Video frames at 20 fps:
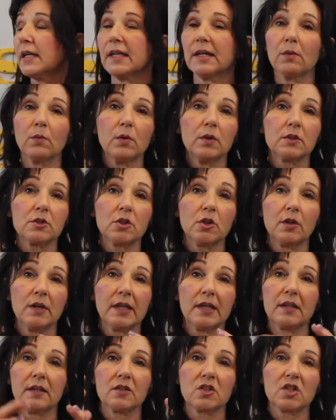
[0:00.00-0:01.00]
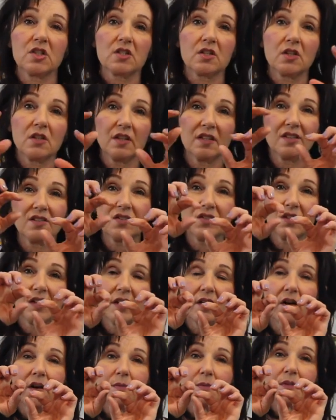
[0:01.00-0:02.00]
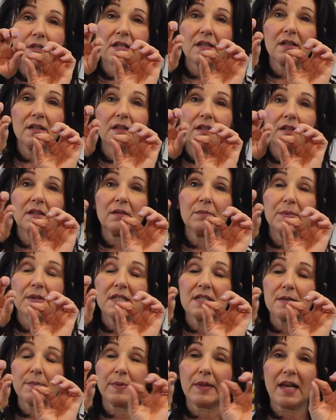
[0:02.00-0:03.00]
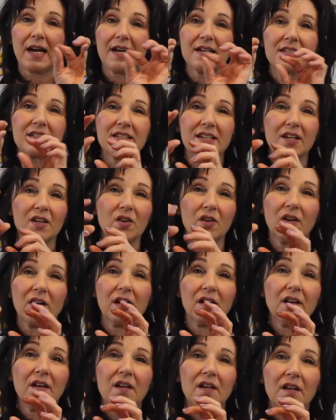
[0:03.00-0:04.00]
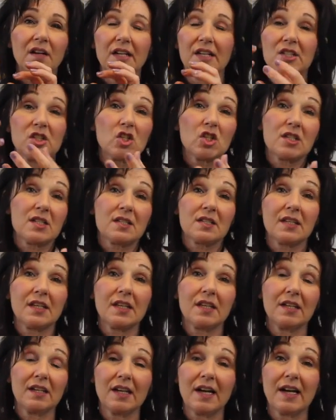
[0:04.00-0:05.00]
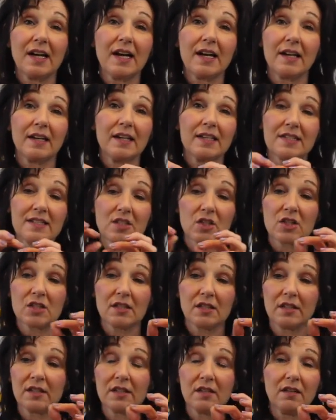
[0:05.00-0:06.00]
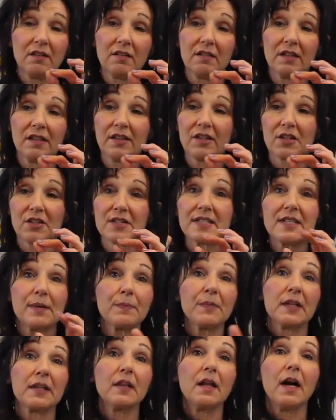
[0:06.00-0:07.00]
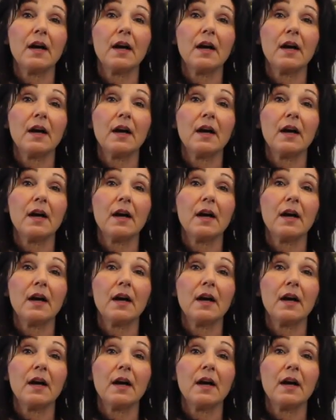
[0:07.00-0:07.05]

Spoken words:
it'll just turn into like almost like a little piece of plastic, or it's just a little, there's something